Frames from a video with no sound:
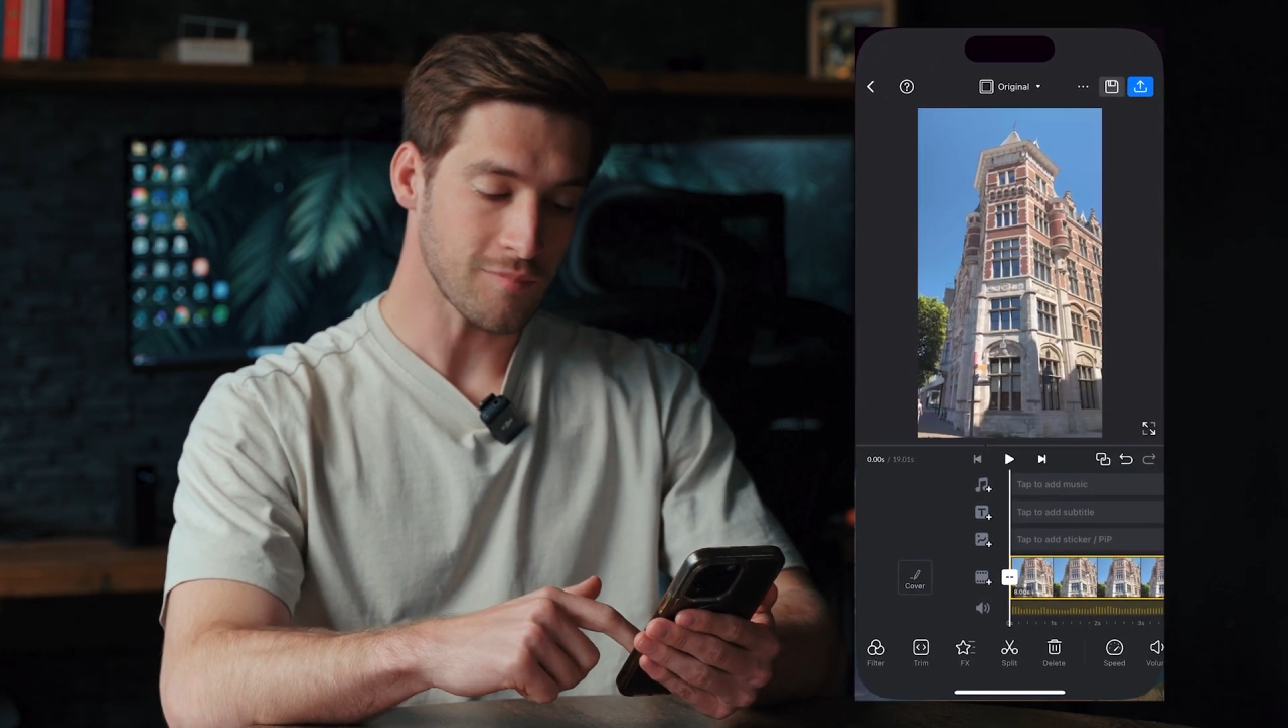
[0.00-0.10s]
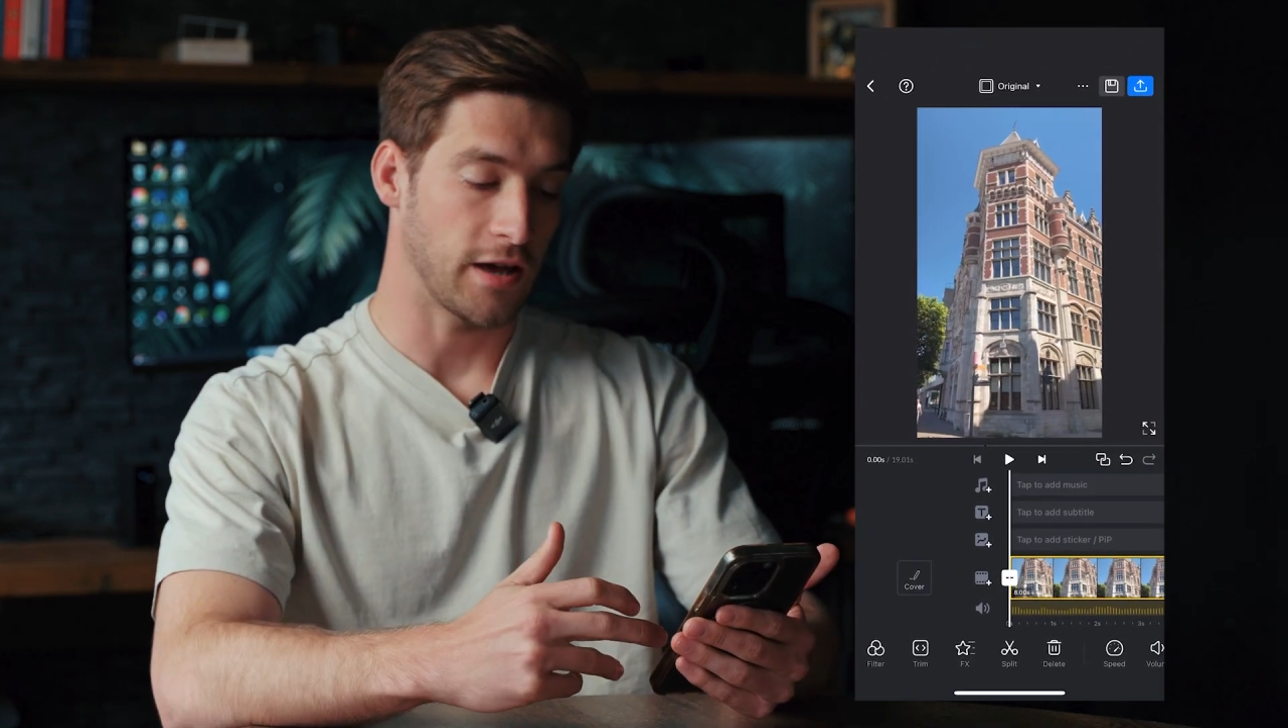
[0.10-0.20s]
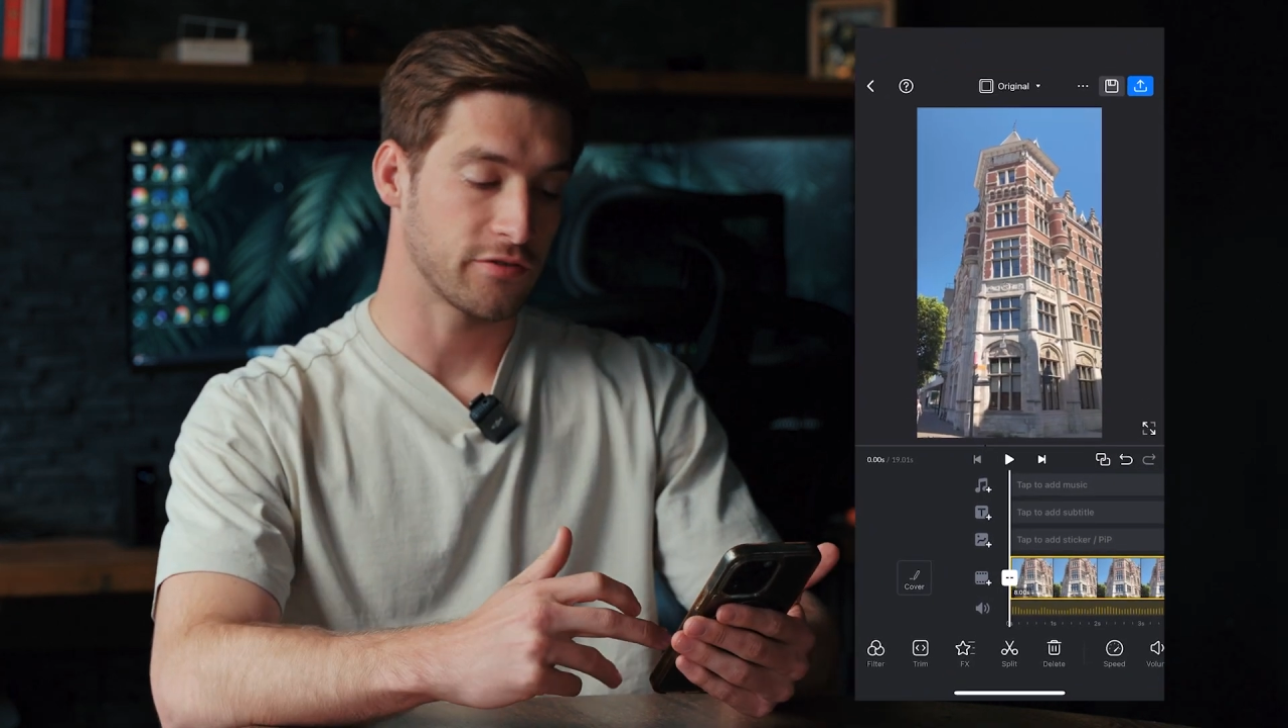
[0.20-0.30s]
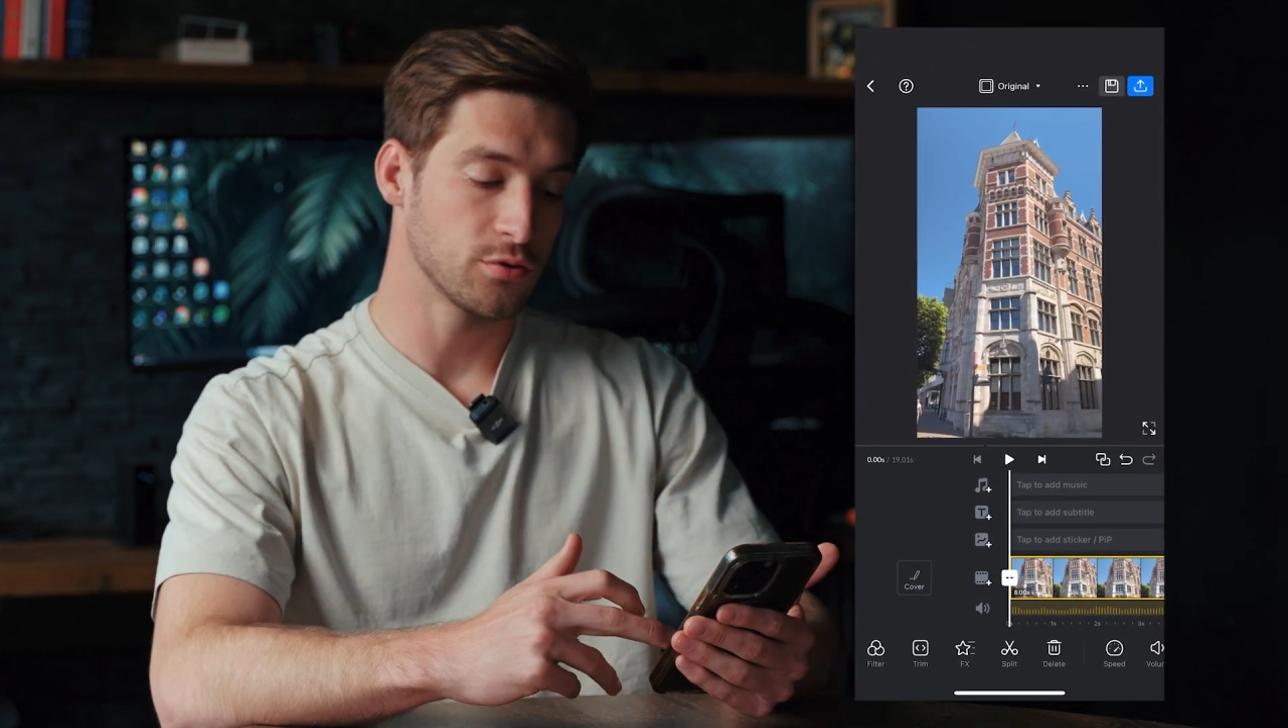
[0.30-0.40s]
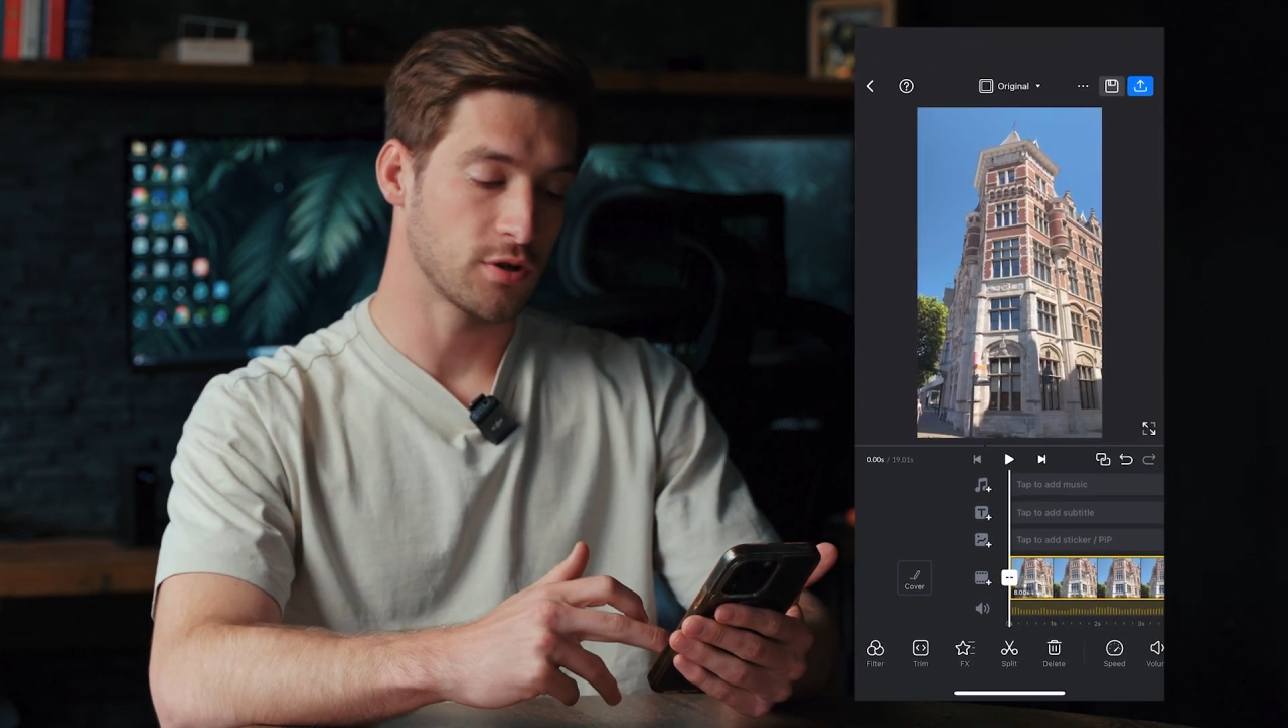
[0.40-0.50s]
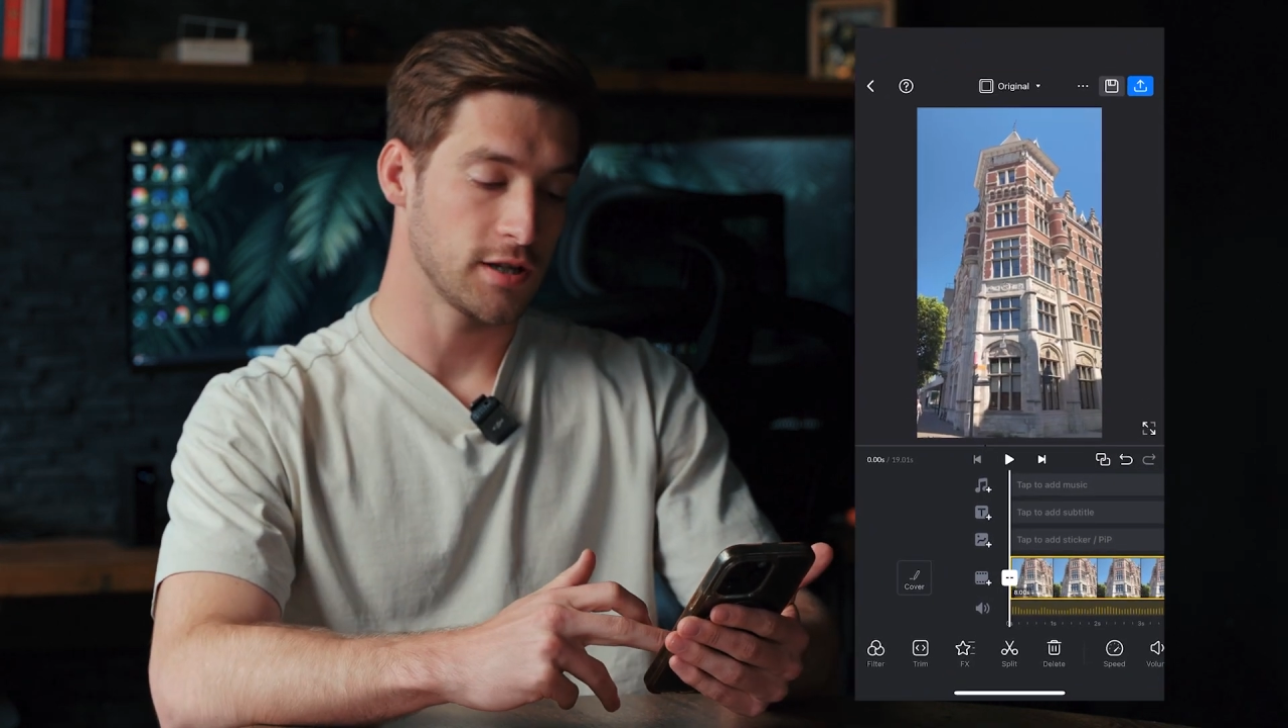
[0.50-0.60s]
I have two